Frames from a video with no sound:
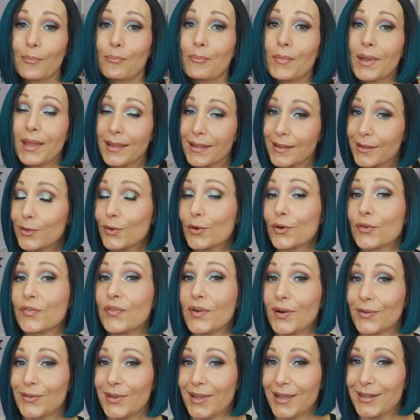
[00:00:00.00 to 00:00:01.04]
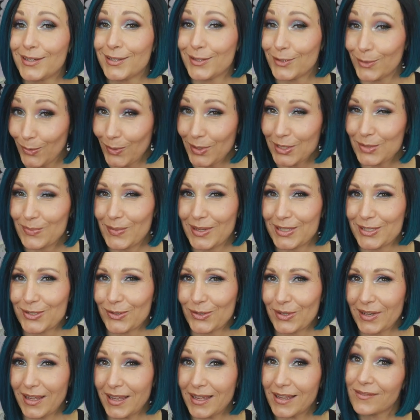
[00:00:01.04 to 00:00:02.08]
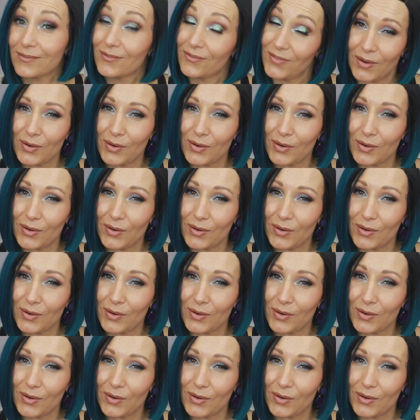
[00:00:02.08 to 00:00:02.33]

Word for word: May your foundation always match your neck.